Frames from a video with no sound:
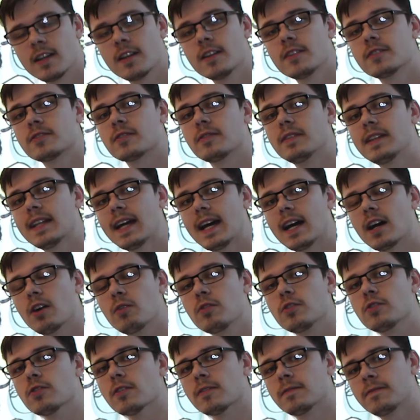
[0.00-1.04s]
So now
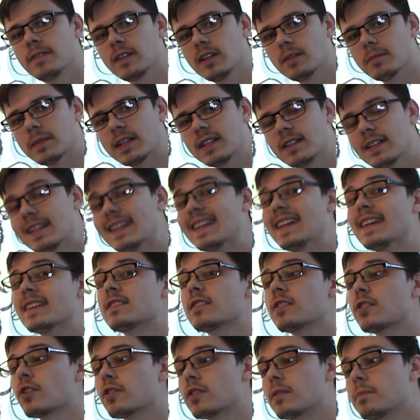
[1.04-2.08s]
your filament
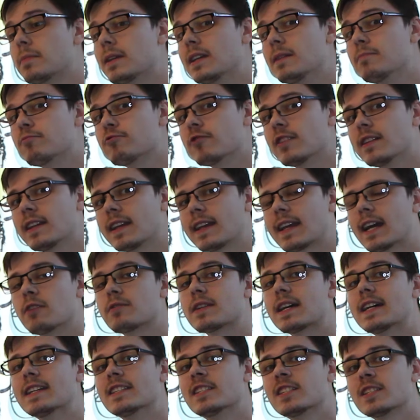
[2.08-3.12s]
isn't going to be printing out
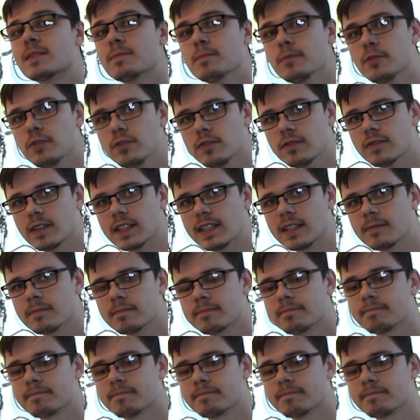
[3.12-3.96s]
as smoothly.